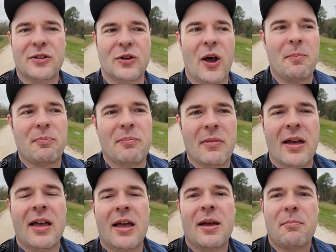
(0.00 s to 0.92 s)
I
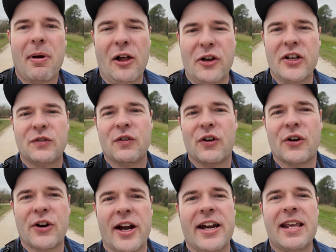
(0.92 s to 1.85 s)
apologize
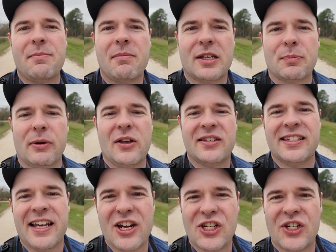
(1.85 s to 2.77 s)
for any
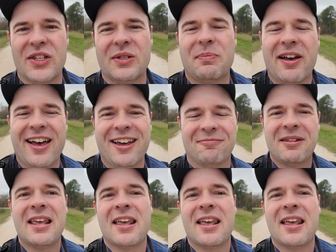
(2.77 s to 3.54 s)
mispronunciations, but